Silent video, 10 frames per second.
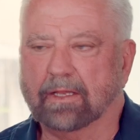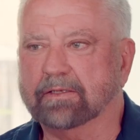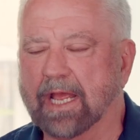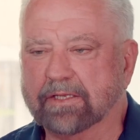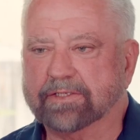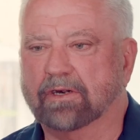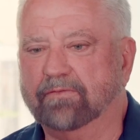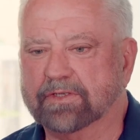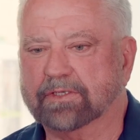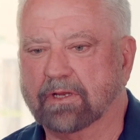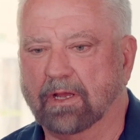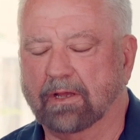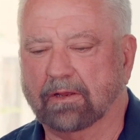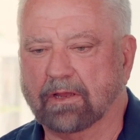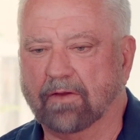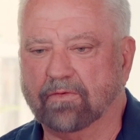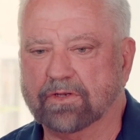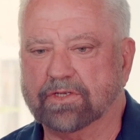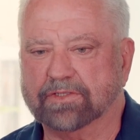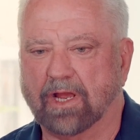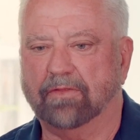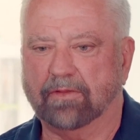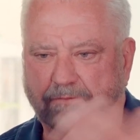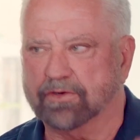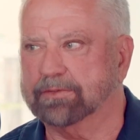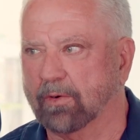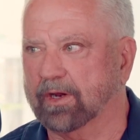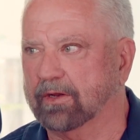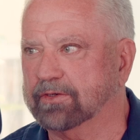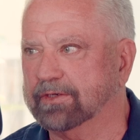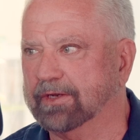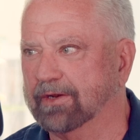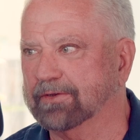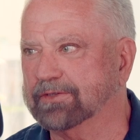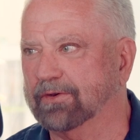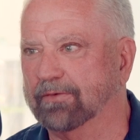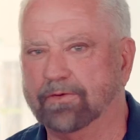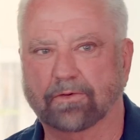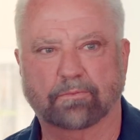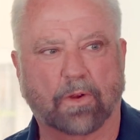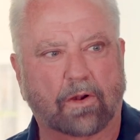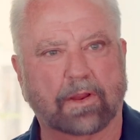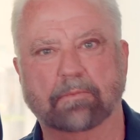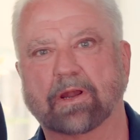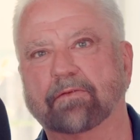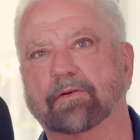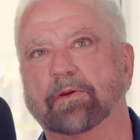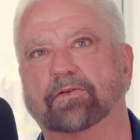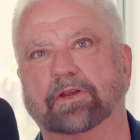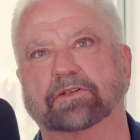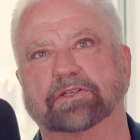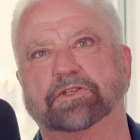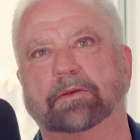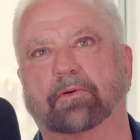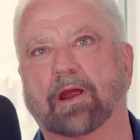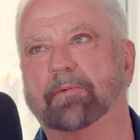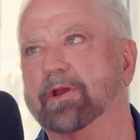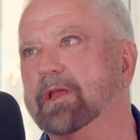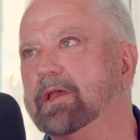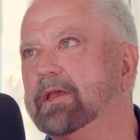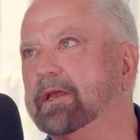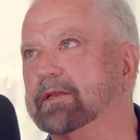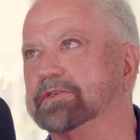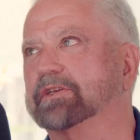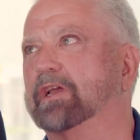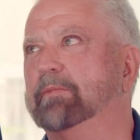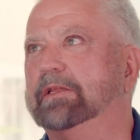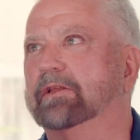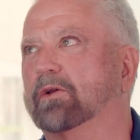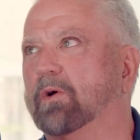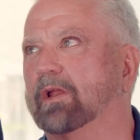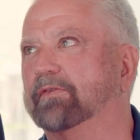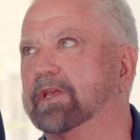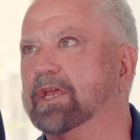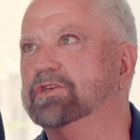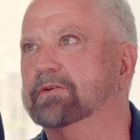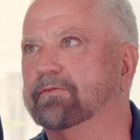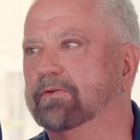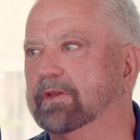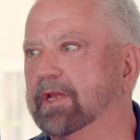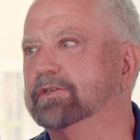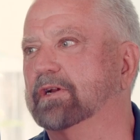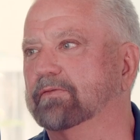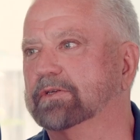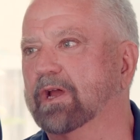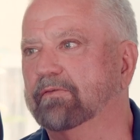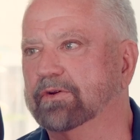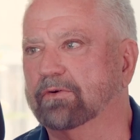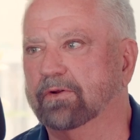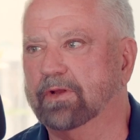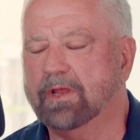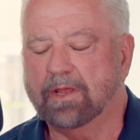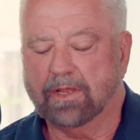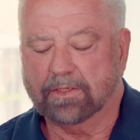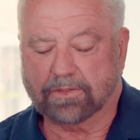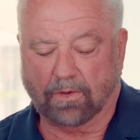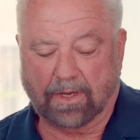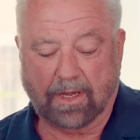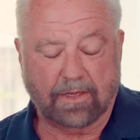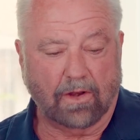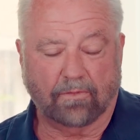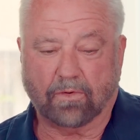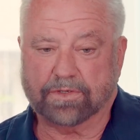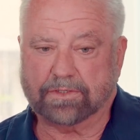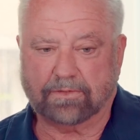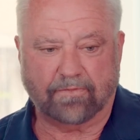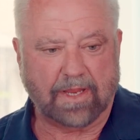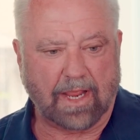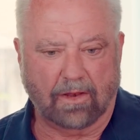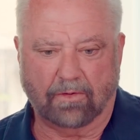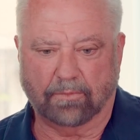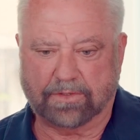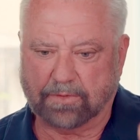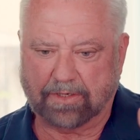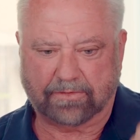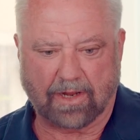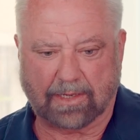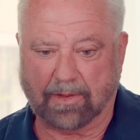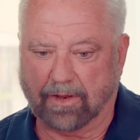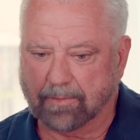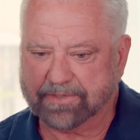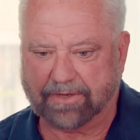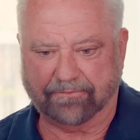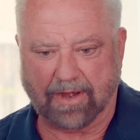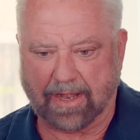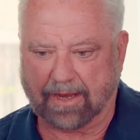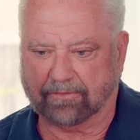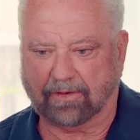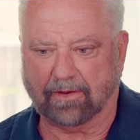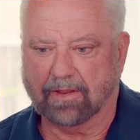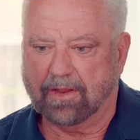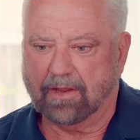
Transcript: the debt service coverage is on the first mortgage. You know? So if you're borrowing money from your existing property, it doesn't come into the qualification for the debt service coverage. Right. So, and then, of course, there's VA loan, which we just talked about, 100% financing